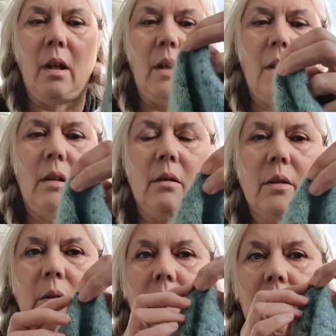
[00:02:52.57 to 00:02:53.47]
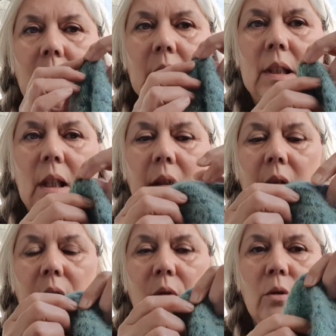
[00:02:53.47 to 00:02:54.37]
And so you start at
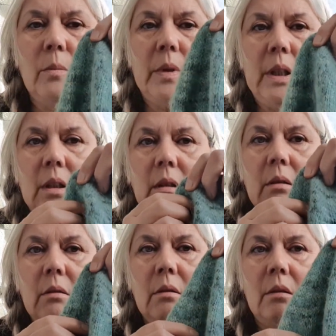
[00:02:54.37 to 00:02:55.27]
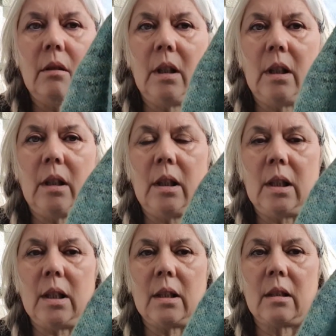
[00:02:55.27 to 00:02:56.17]
the top, you
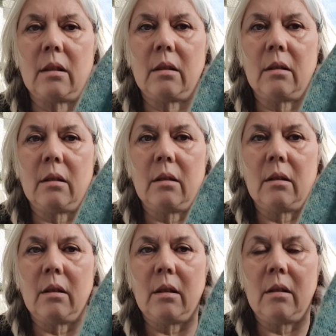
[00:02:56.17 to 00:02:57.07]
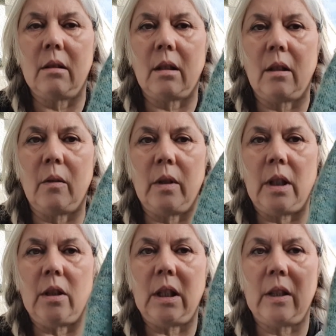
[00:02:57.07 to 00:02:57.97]
increase down,
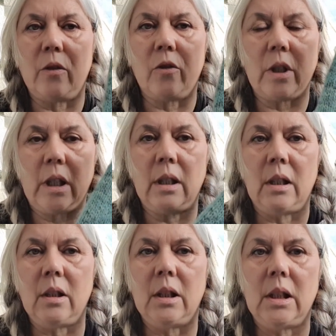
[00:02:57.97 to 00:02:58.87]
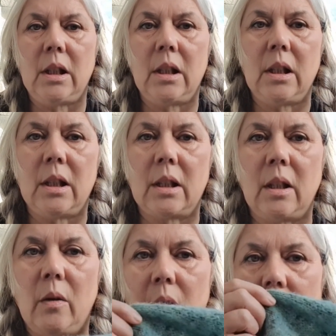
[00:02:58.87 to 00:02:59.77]
then you knit straight, then you decrease
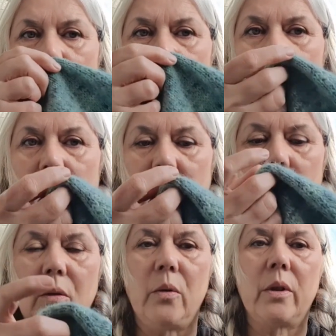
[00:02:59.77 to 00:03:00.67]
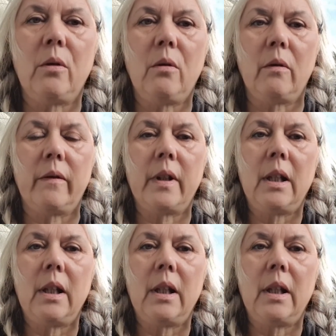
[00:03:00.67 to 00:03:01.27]
down, and then you close it off.